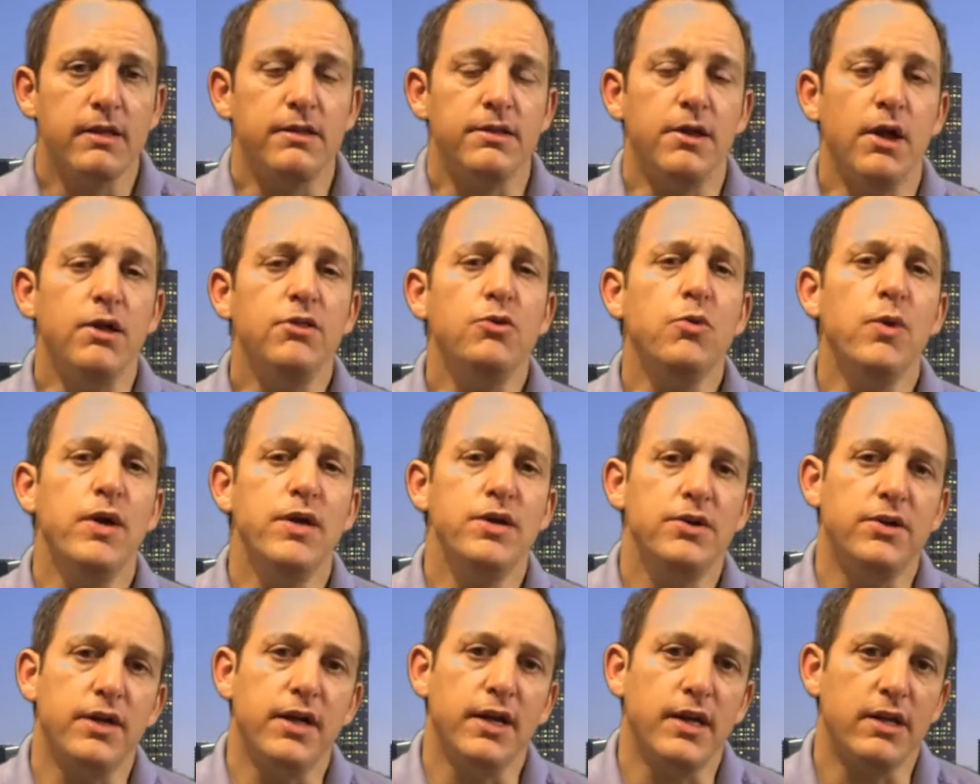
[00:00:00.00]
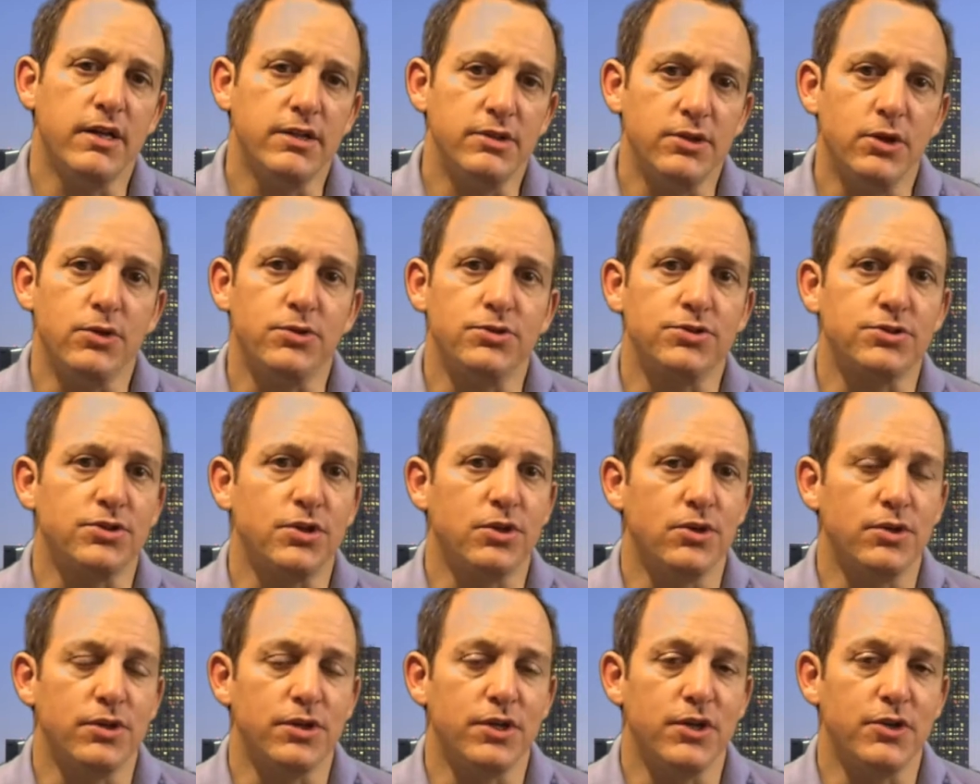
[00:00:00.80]
The other way you can get adult
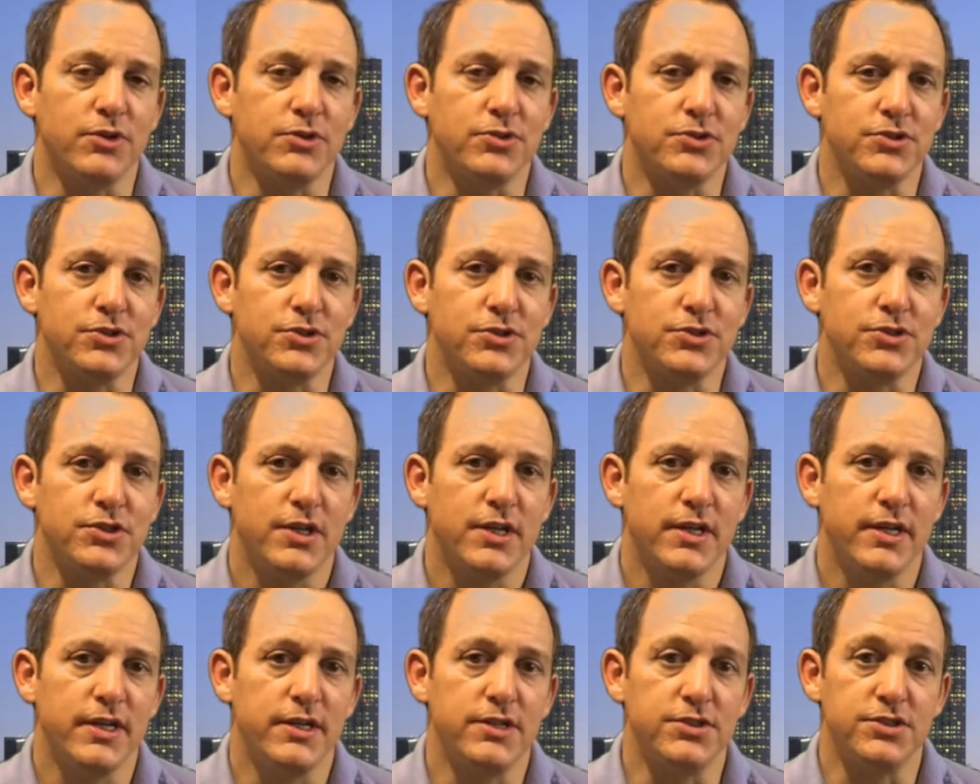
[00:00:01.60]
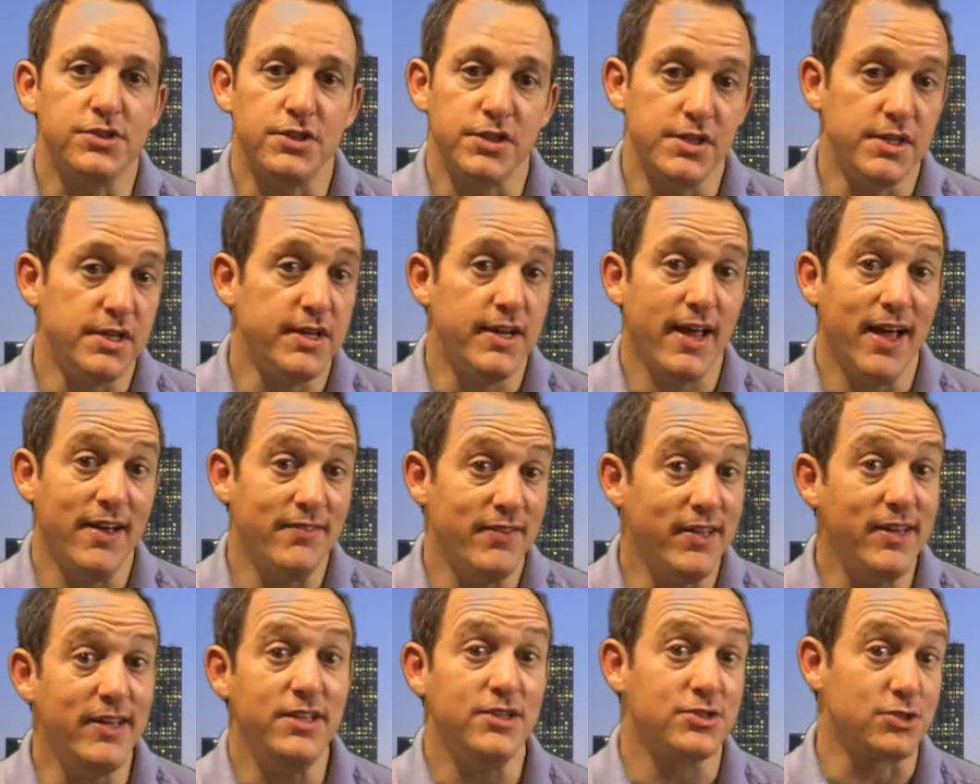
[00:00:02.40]
scoliosis is you didn't have
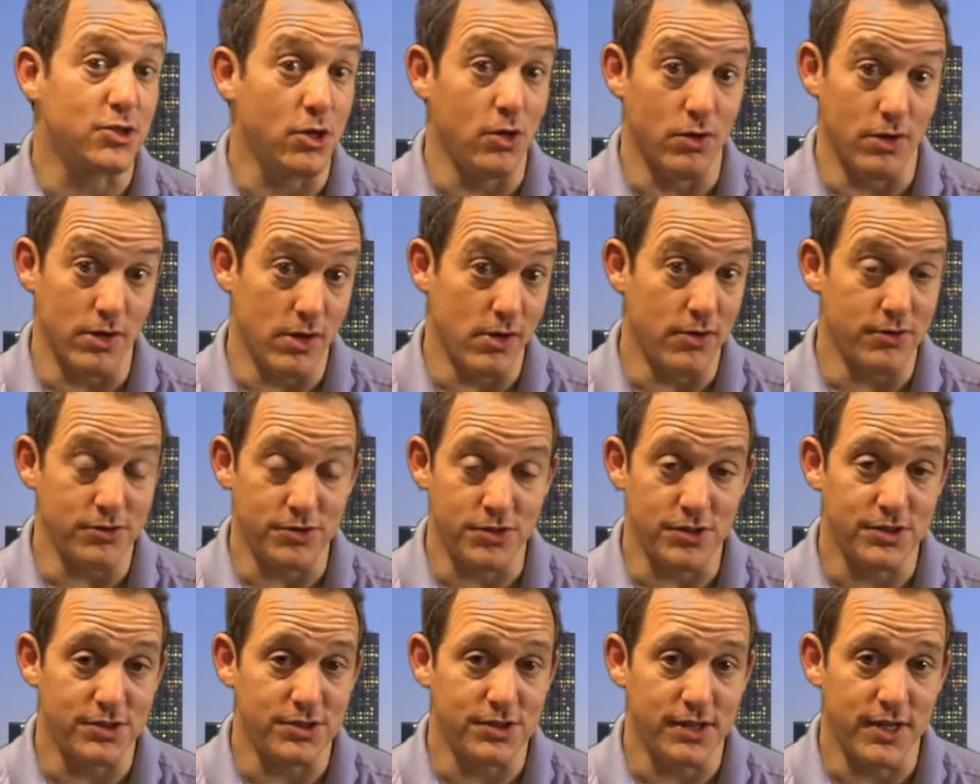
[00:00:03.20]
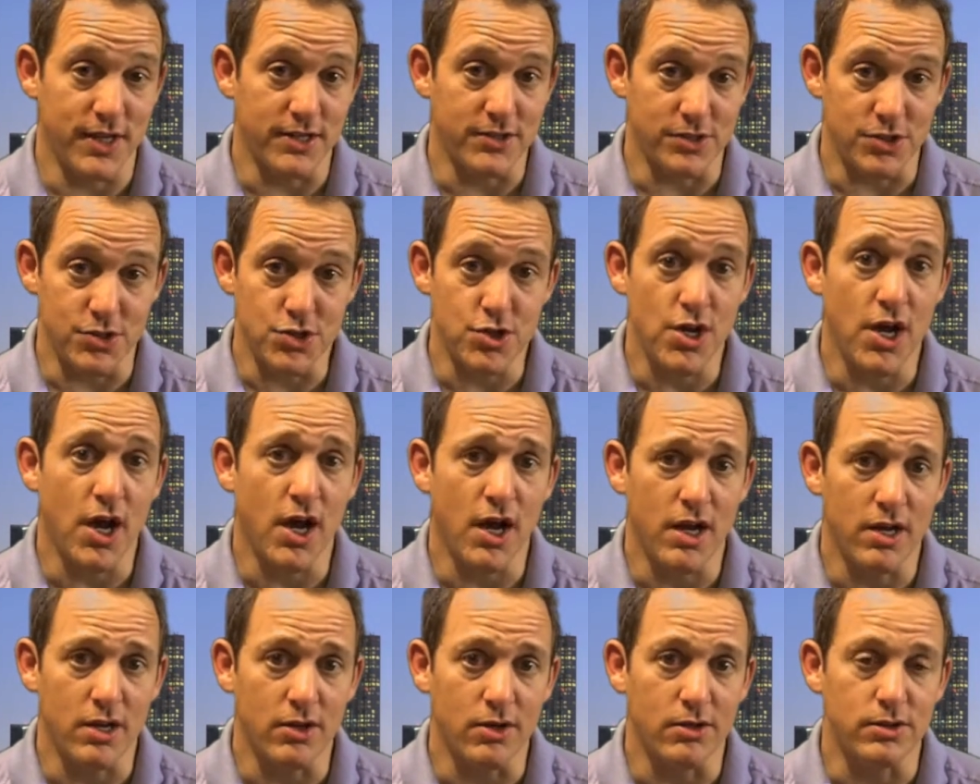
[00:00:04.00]
any scoliosis as a
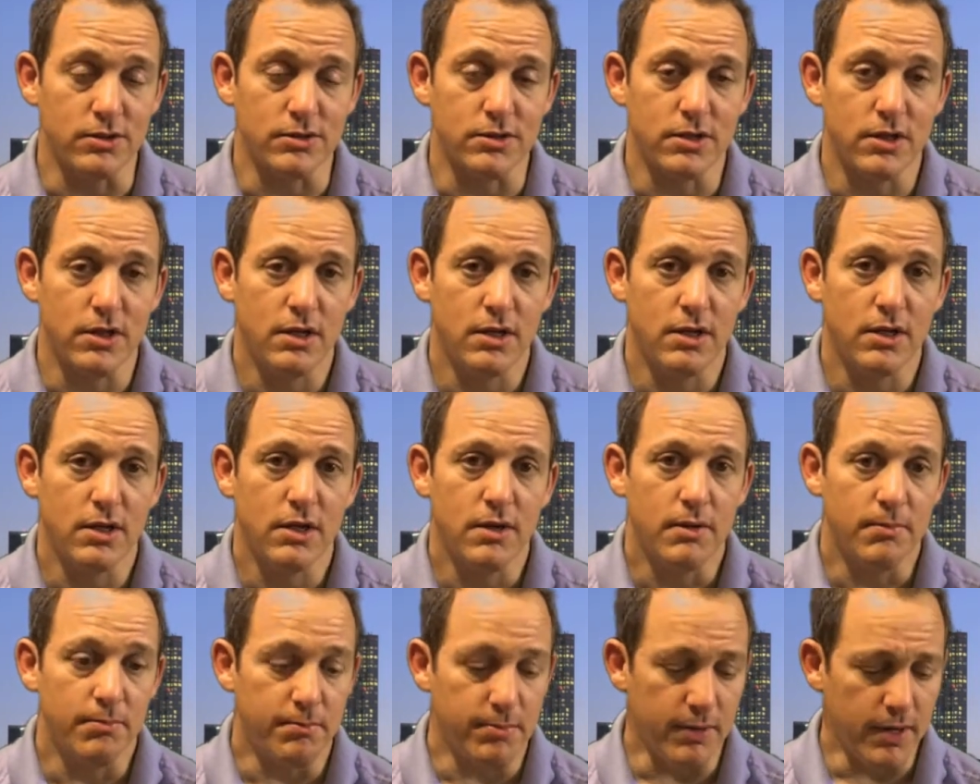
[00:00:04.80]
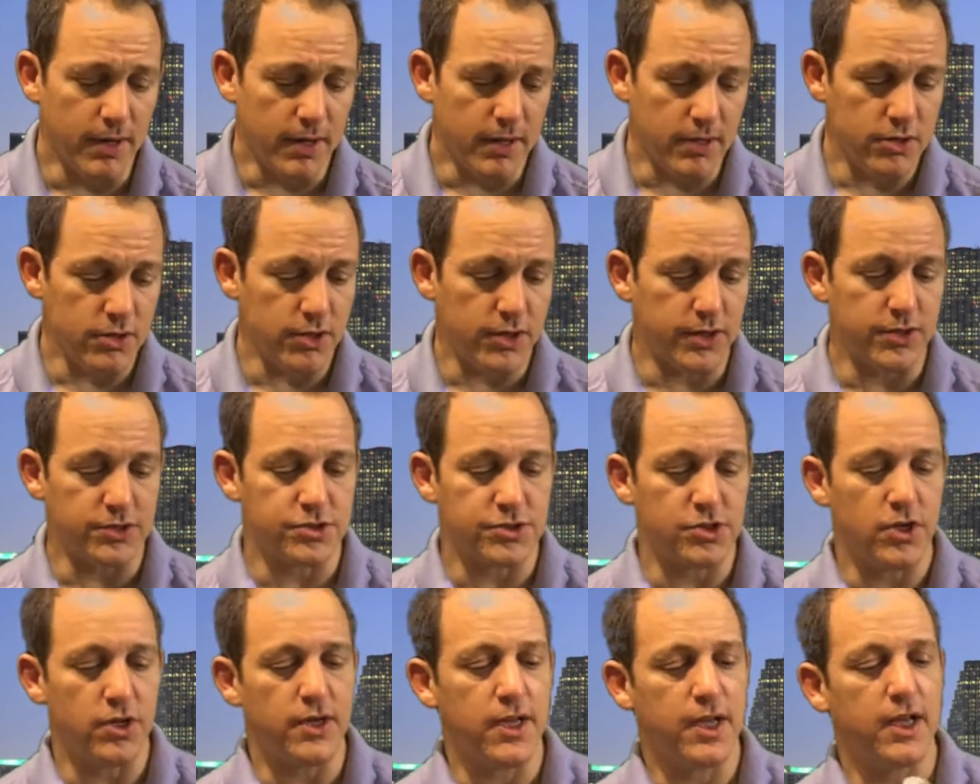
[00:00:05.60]
child, but you can
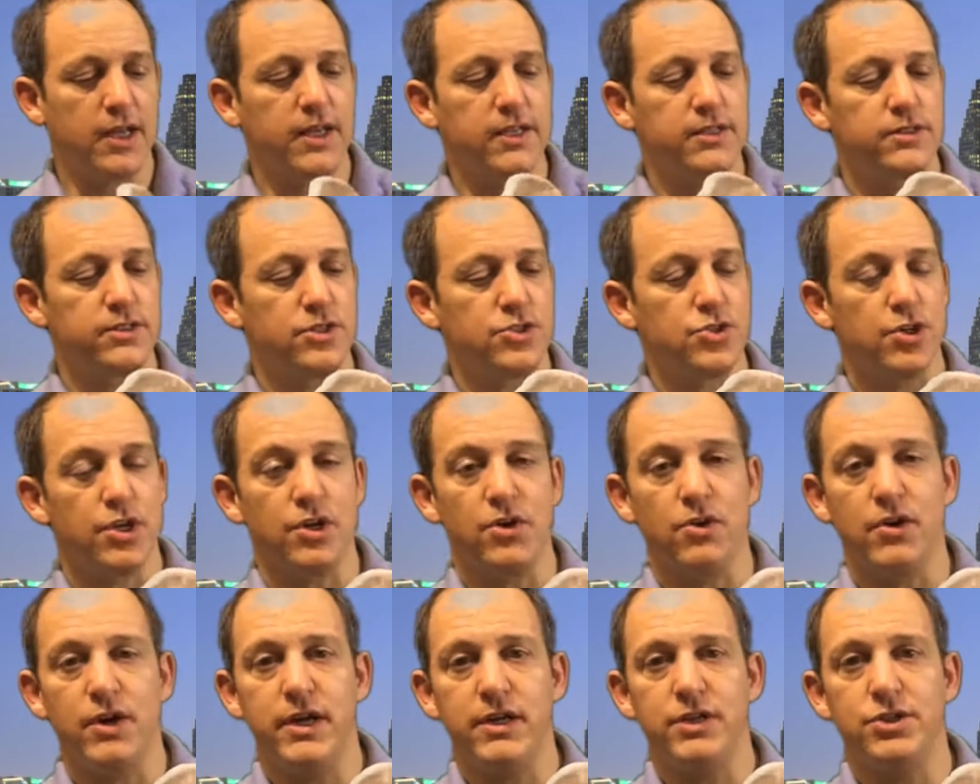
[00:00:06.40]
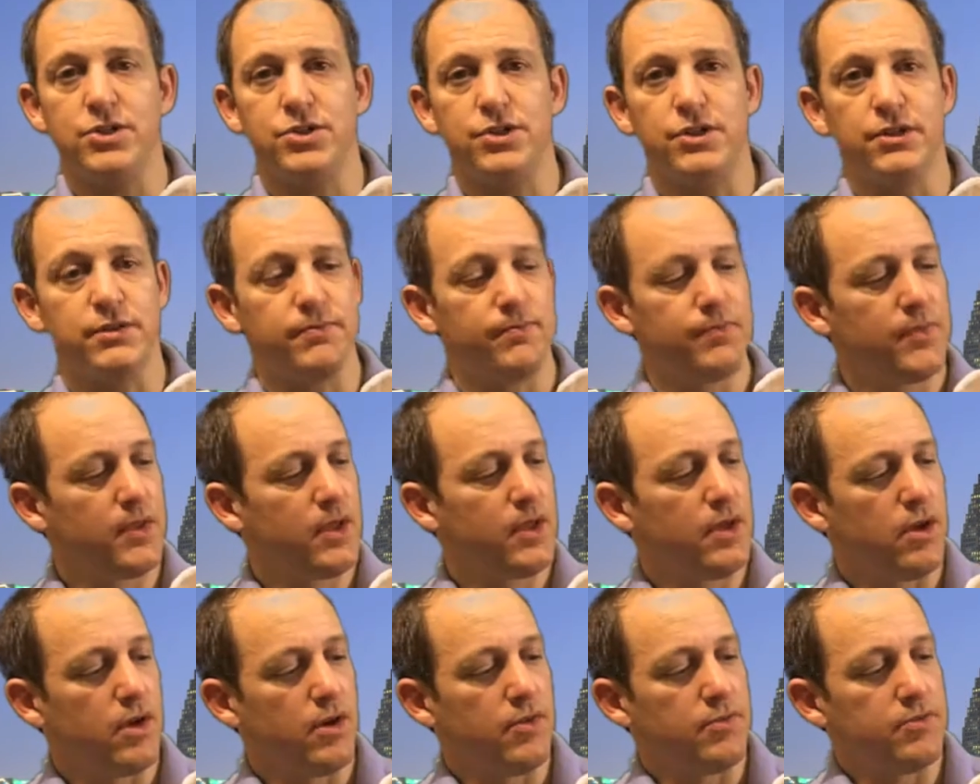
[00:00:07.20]
start getting degeneration
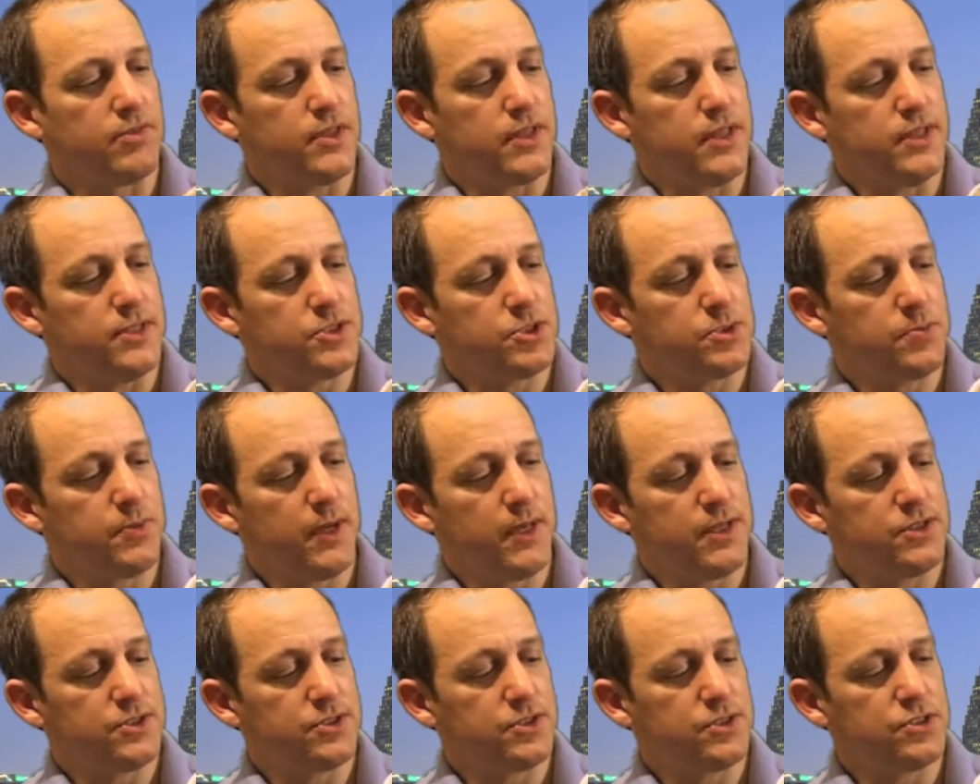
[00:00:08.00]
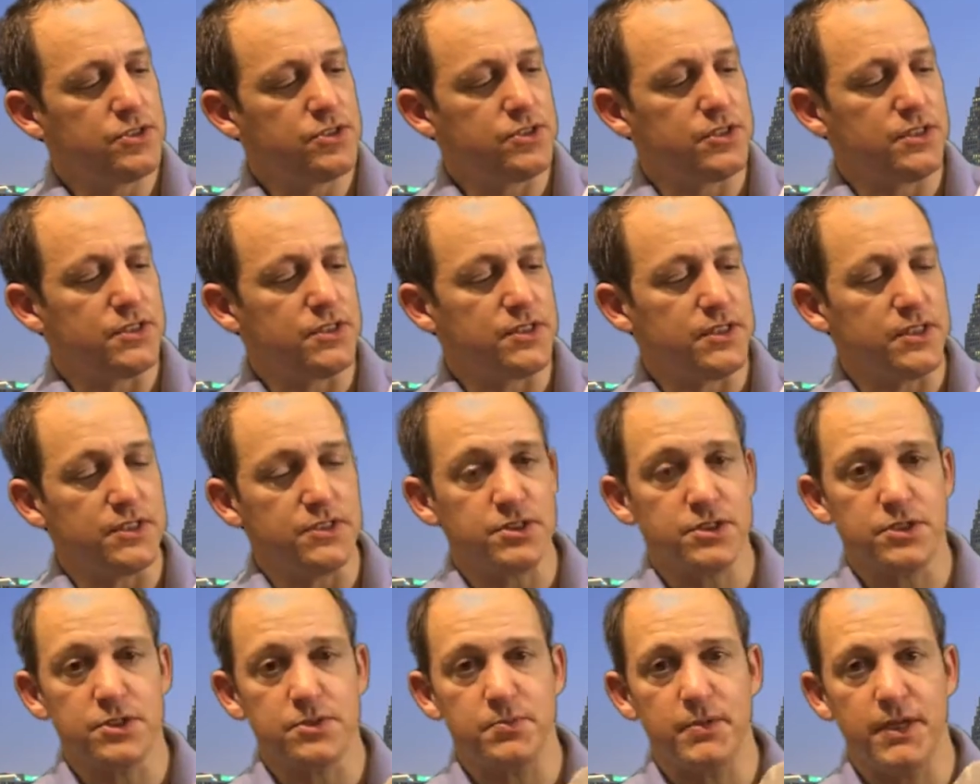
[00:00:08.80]
of these spaces, the
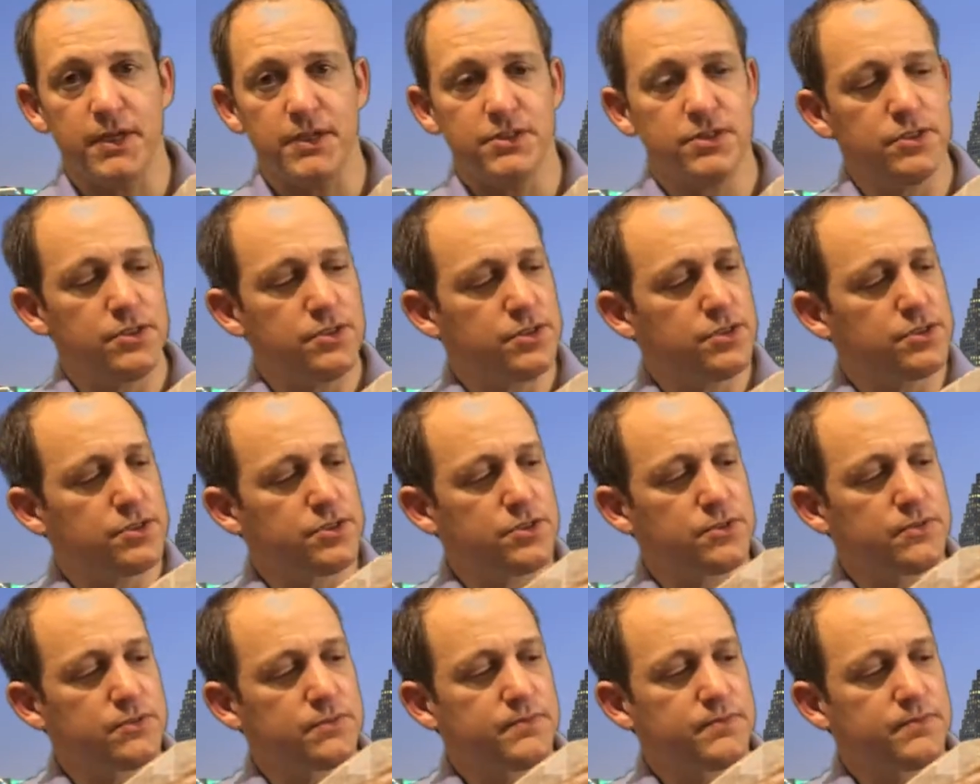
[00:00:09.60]
disc spaces,